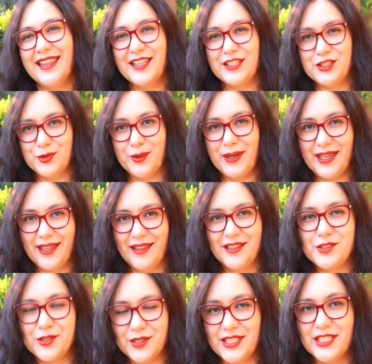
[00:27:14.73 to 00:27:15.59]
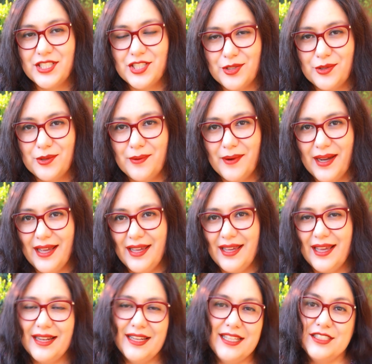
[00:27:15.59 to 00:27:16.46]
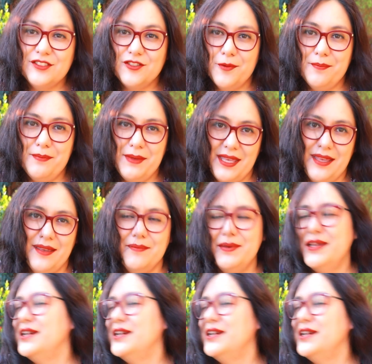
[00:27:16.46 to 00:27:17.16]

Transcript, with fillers: than doing it the traditional way, at least for me,